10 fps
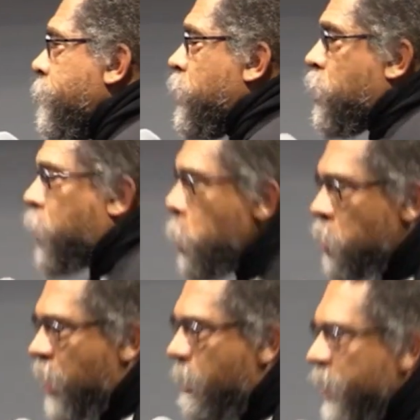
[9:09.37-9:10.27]
students
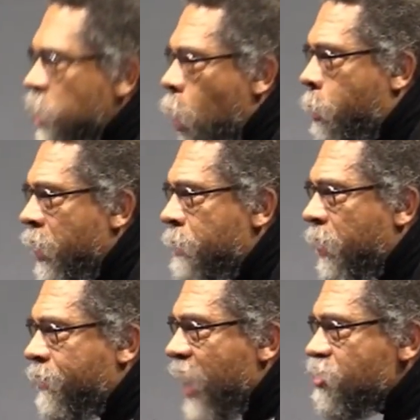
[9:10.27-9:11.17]
come in so
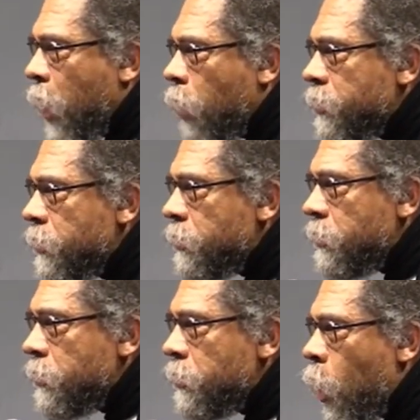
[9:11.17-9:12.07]
pre-professional.
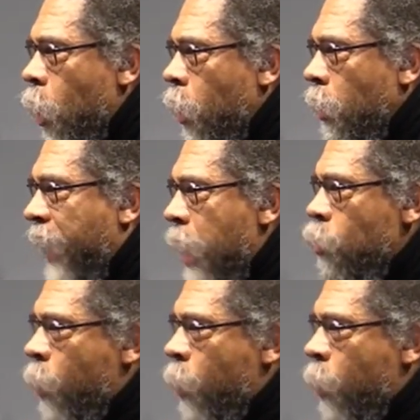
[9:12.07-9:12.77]
Can't wait